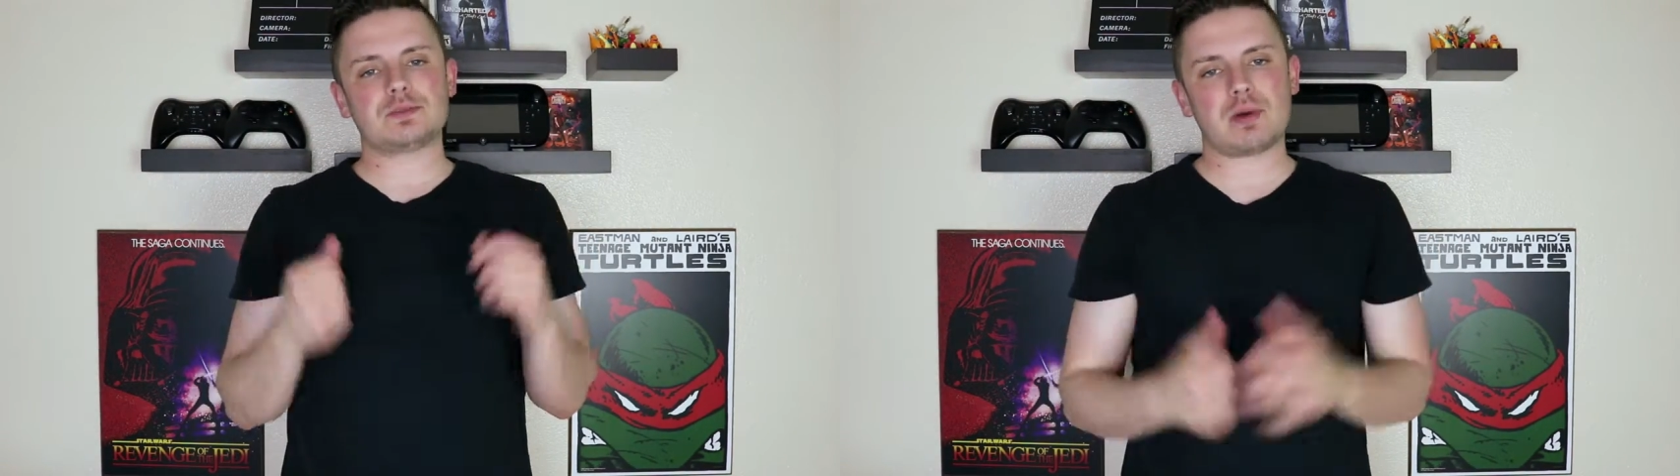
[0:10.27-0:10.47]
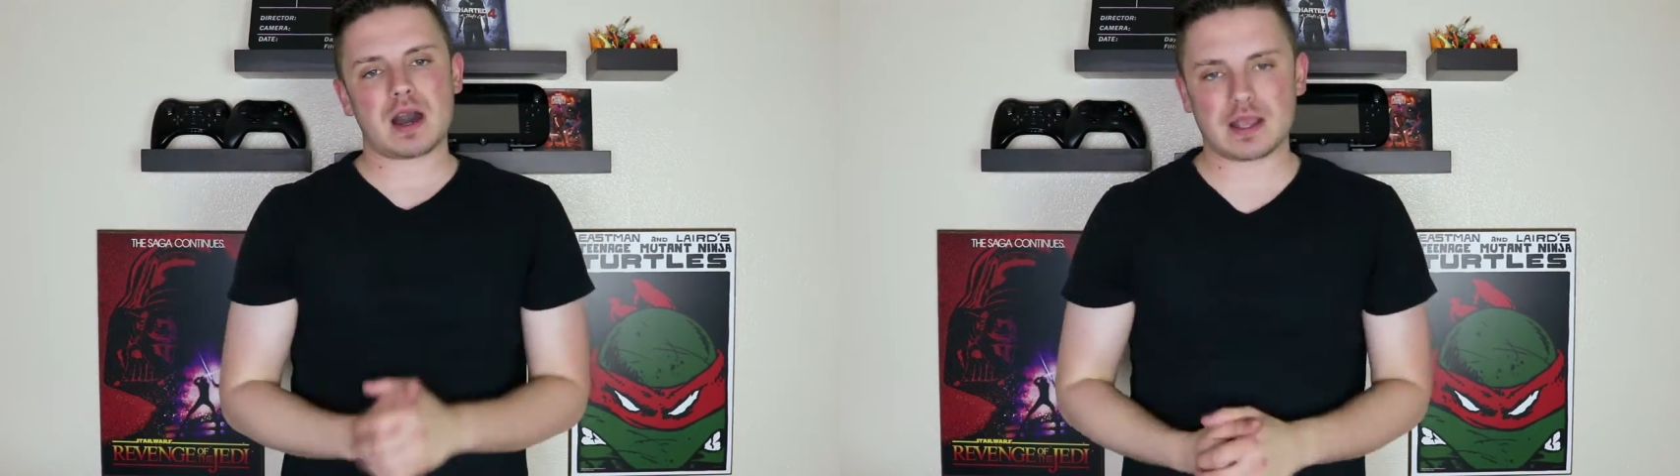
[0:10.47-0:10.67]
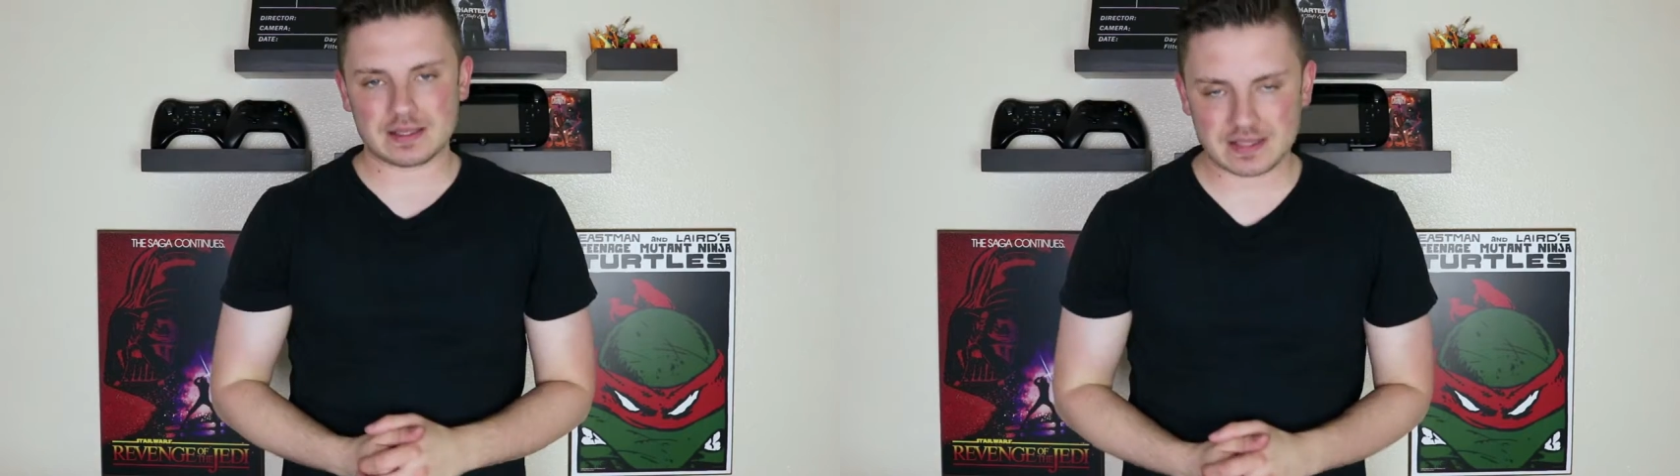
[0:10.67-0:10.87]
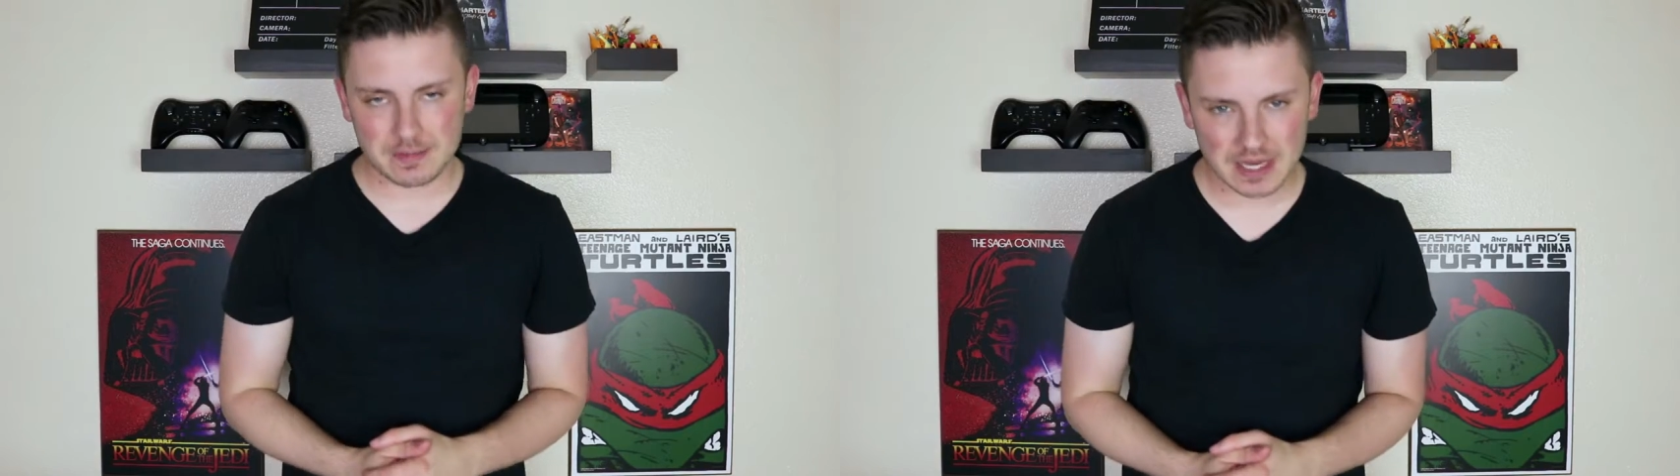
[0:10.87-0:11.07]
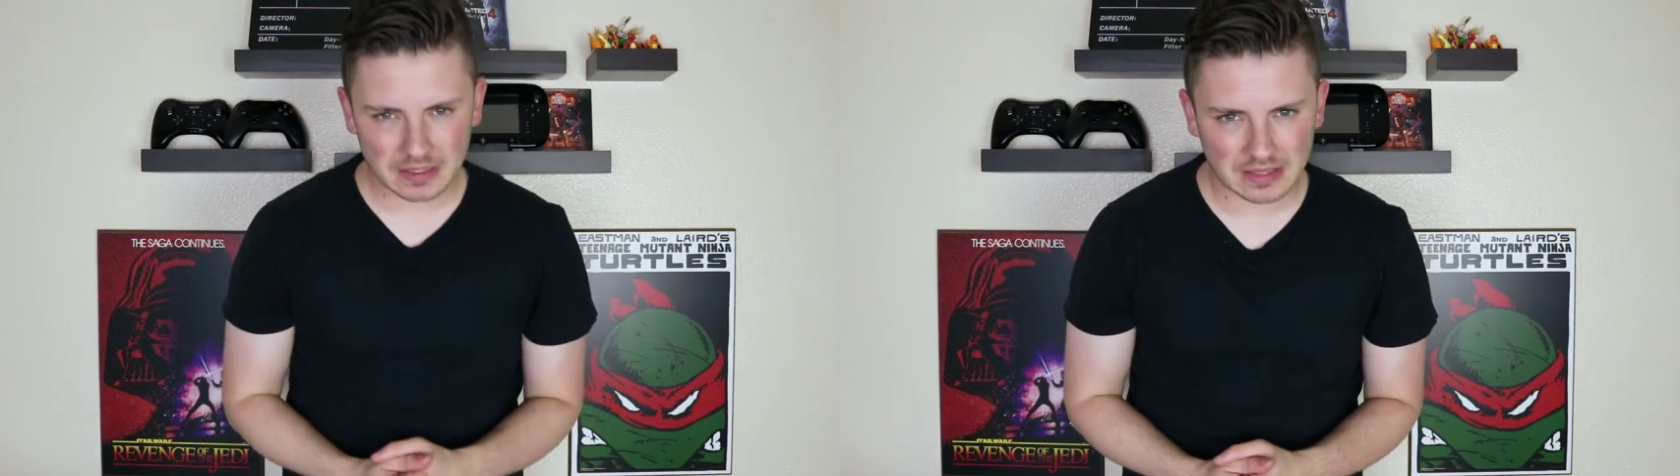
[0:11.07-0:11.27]
pockets. They're
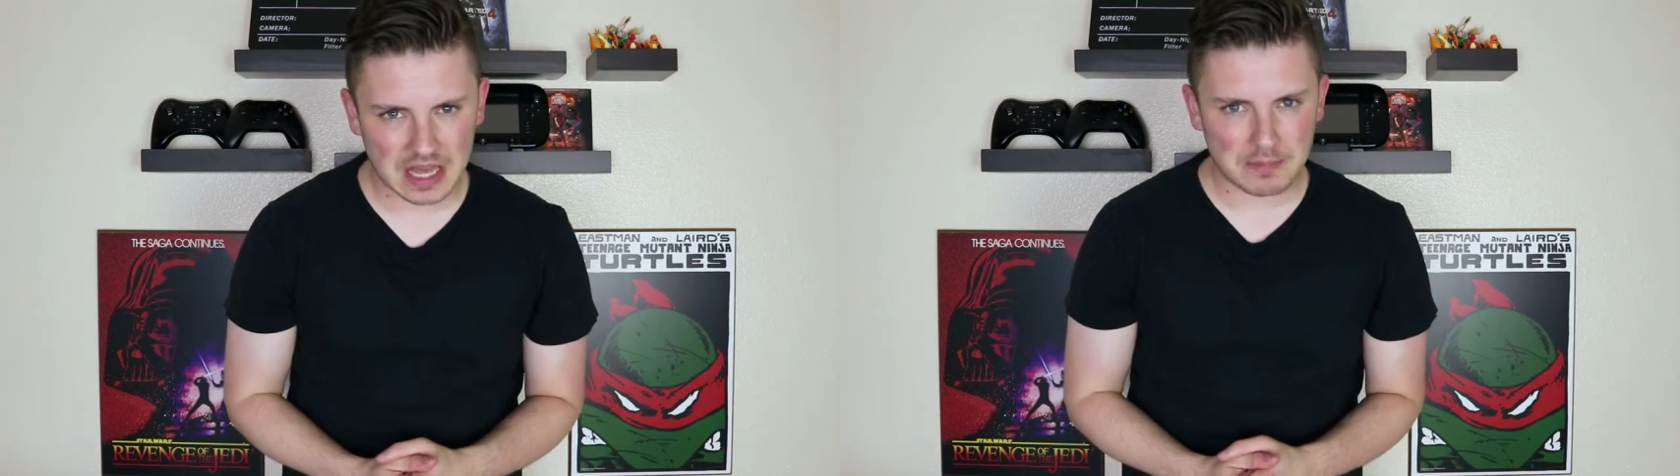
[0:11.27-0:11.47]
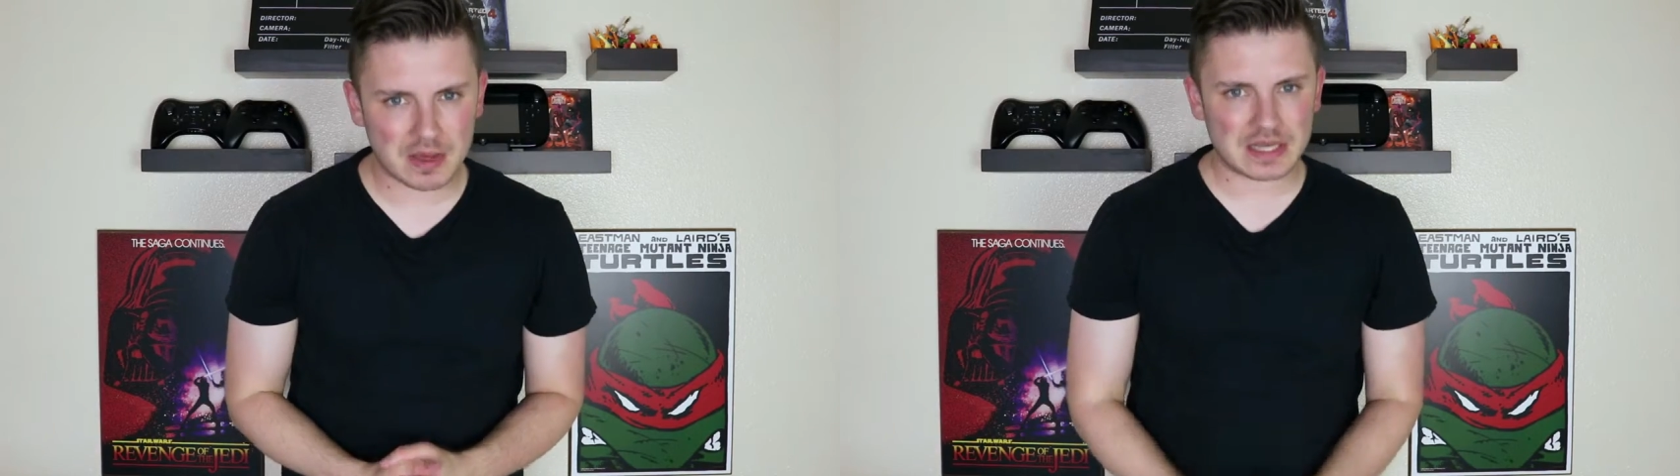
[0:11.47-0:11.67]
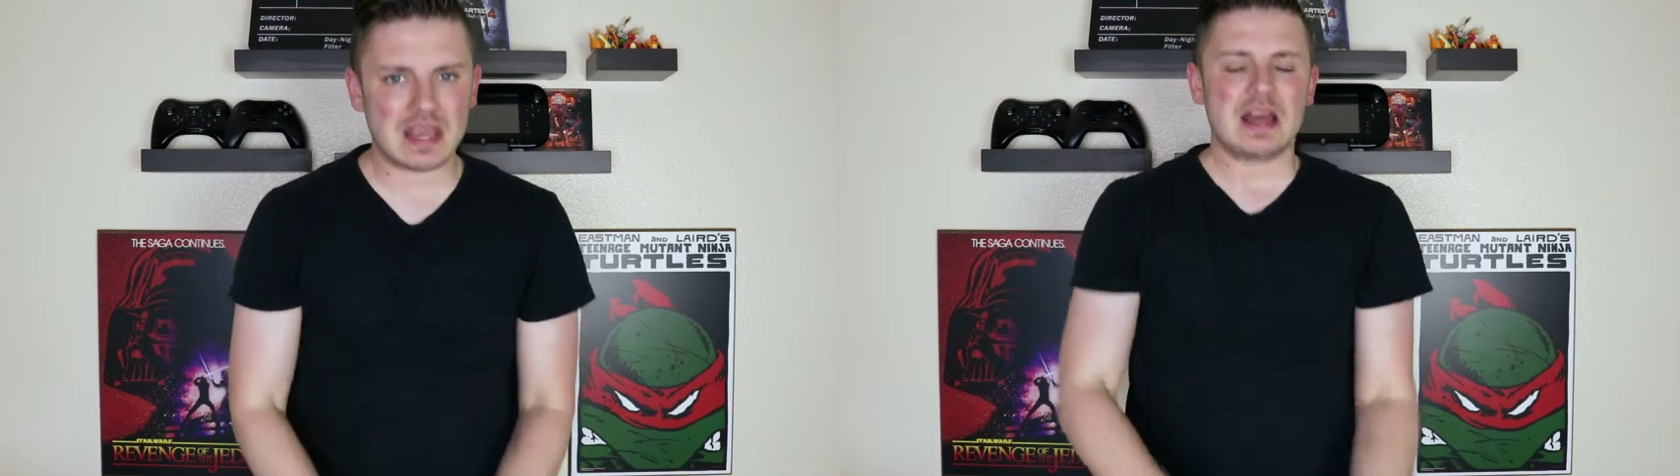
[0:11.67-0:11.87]
making a lot of money.